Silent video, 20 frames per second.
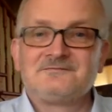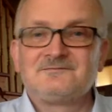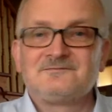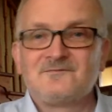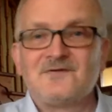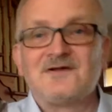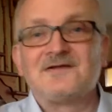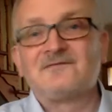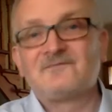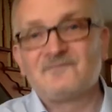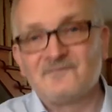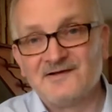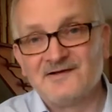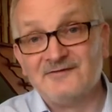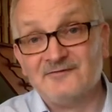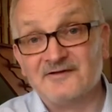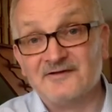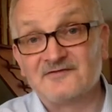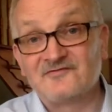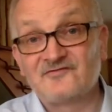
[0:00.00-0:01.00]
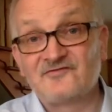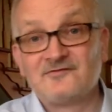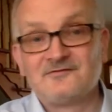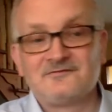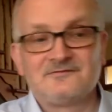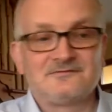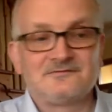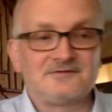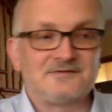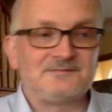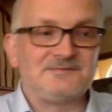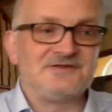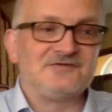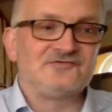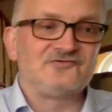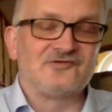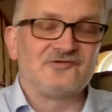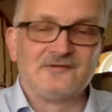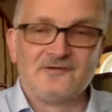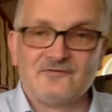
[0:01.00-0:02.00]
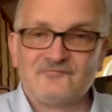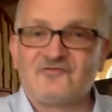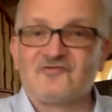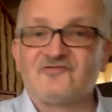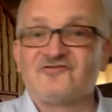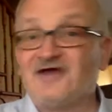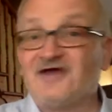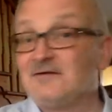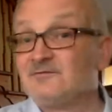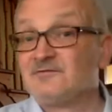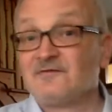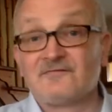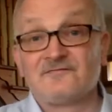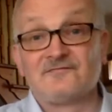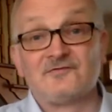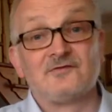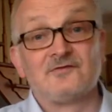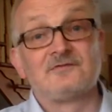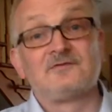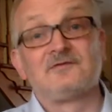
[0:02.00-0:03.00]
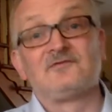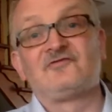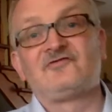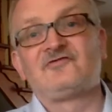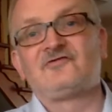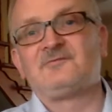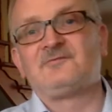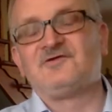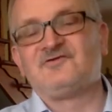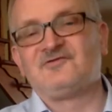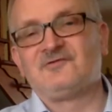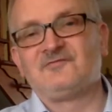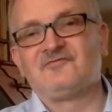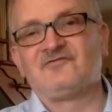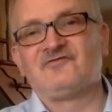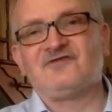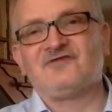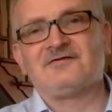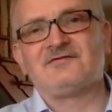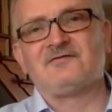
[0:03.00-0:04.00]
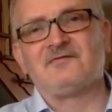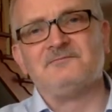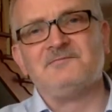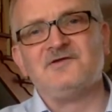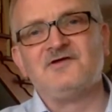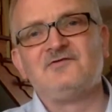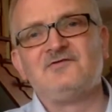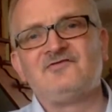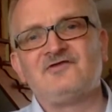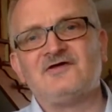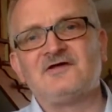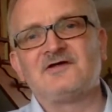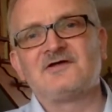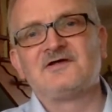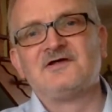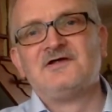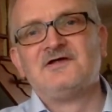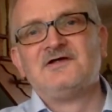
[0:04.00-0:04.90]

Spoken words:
Well, the lyrics. I mean, she loves the sound of the vocals. I mean, she loves the sound of the music.